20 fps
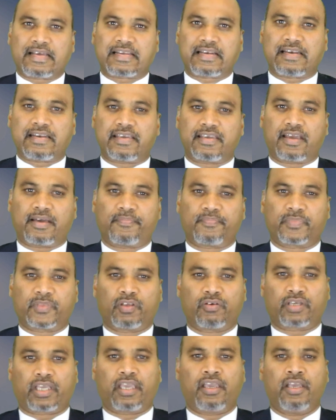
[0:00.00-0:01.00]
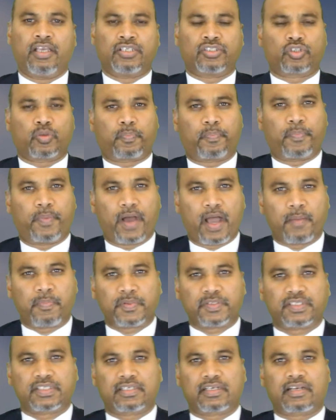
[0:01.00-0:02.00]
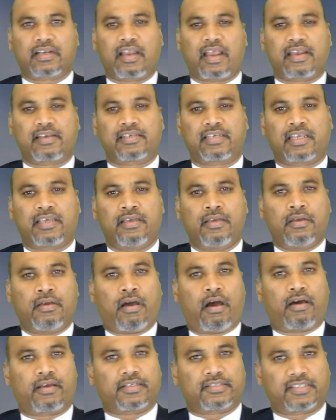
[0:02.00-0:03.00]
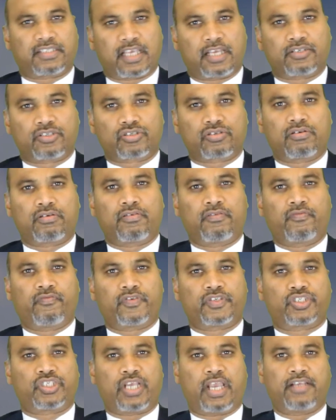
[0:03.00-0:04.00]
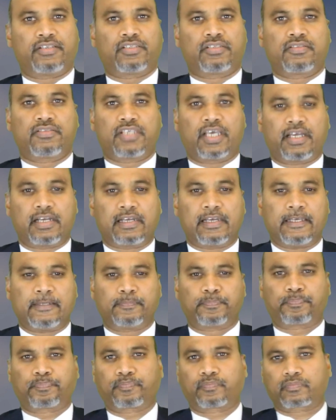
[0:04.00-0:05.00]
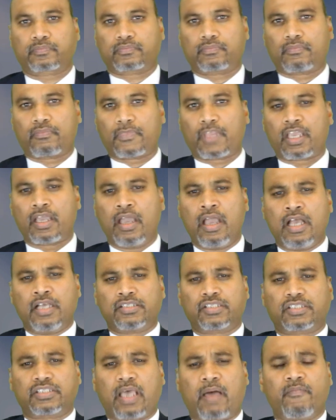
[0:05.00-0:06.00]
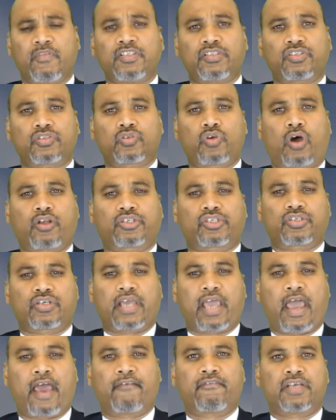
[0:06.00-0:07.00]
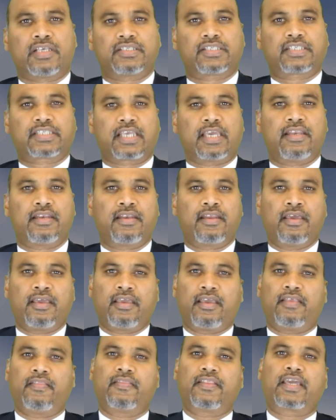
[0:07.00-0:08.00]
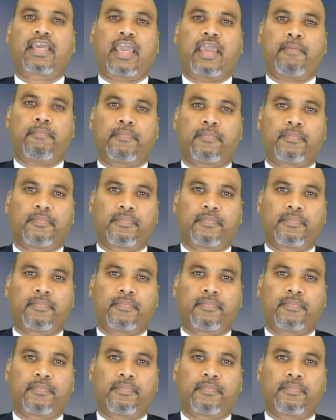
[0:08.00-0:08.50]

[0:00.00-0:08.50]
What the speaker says: clear. Okay, so purpose and clarity are essential for change. Thirdly, someone's got to have skin in the game.